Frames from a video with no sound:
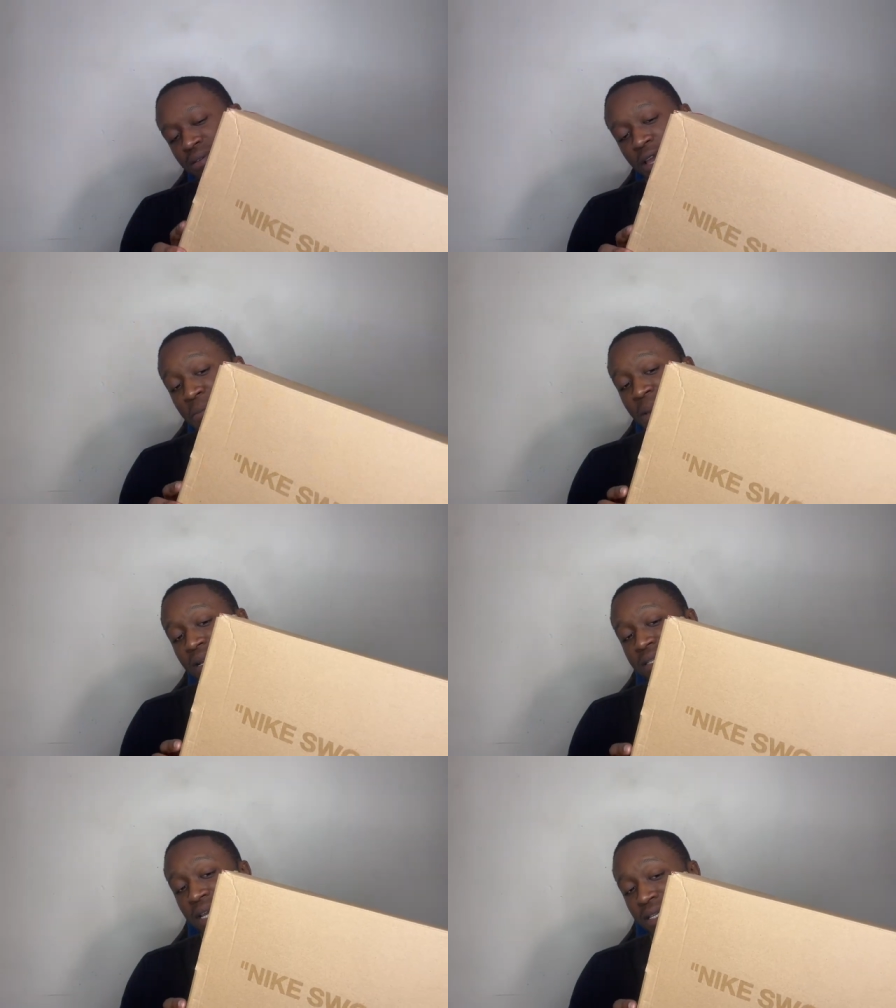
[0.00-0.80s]
Air
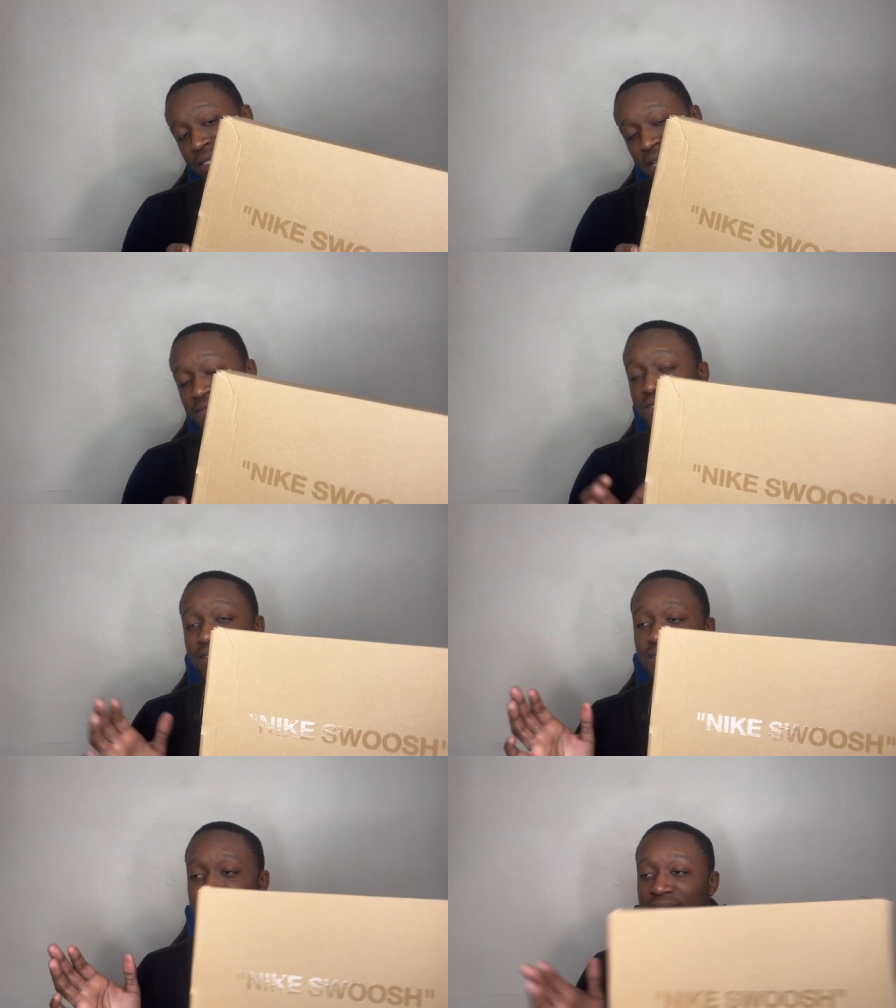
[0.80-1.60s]
Max
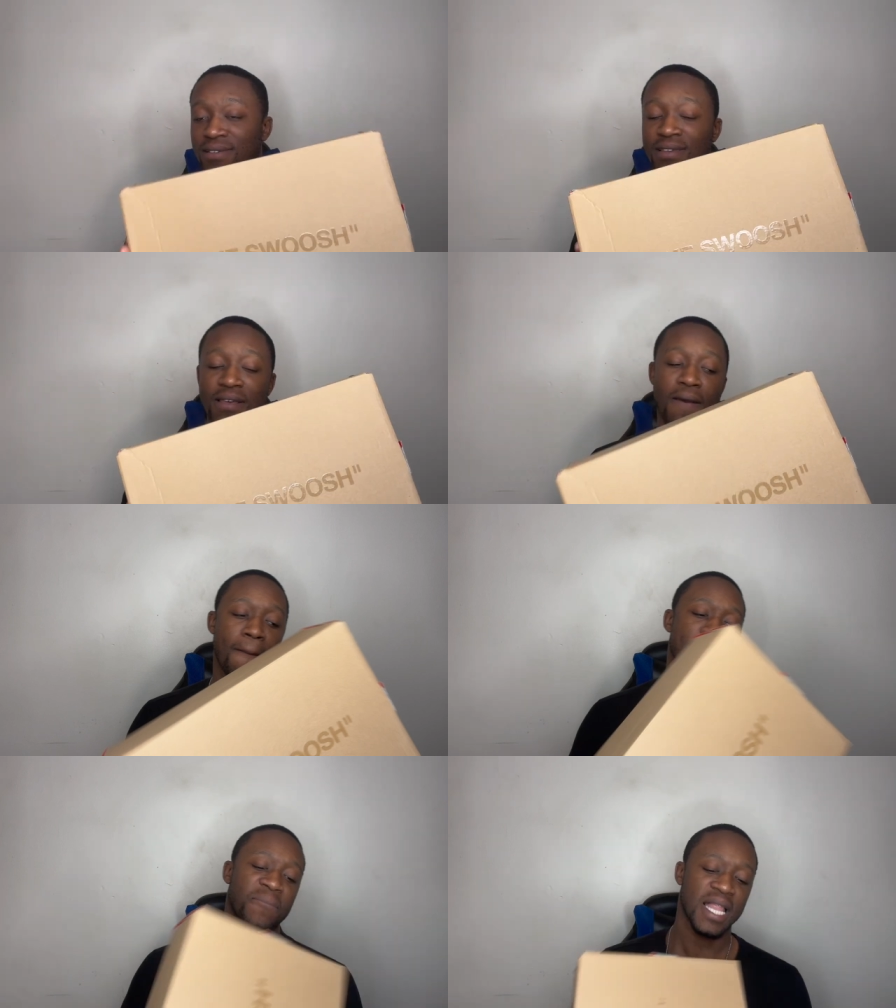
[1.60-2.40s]
97s,
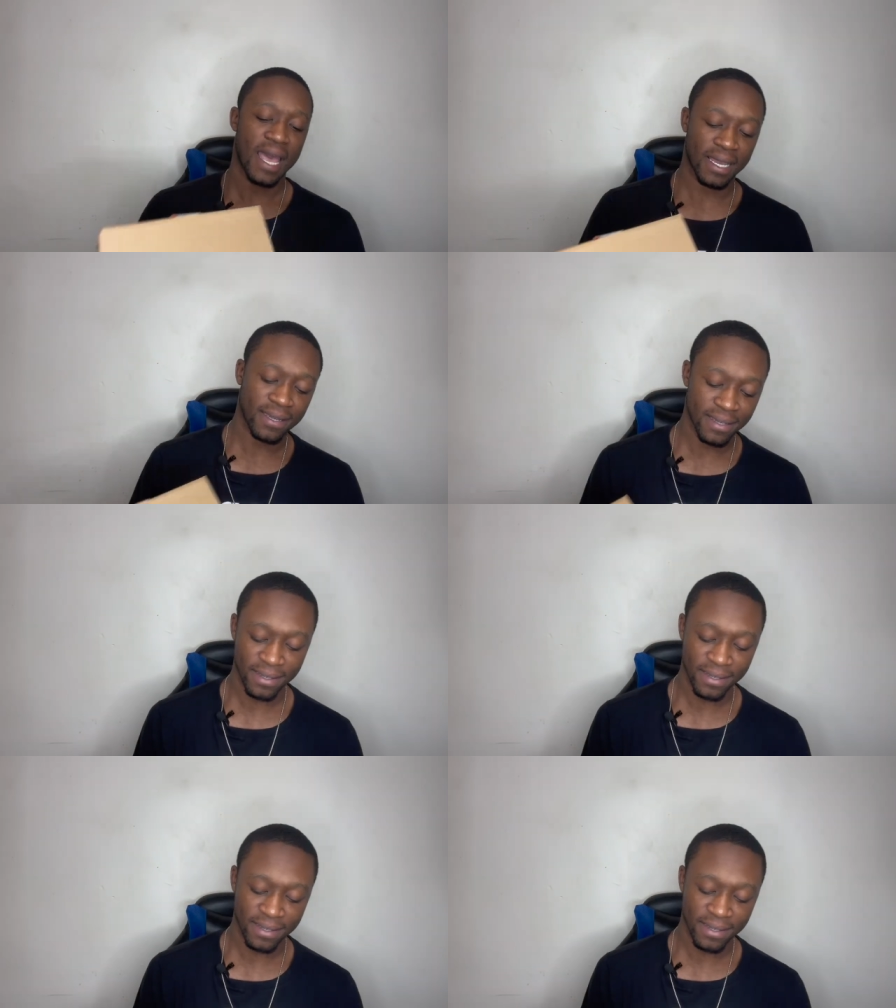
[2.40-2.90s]
black.